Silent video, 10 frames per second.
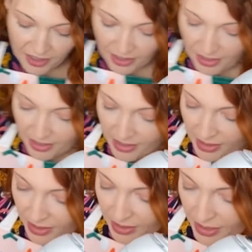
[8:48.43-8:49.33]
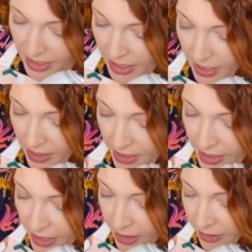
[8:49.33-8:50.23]
things tend to
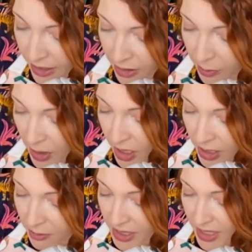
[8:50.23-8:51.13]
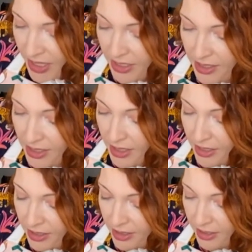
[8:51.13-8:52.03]
stick around the bottom sides.
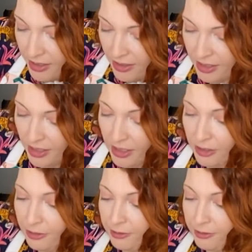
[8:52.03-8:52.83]
So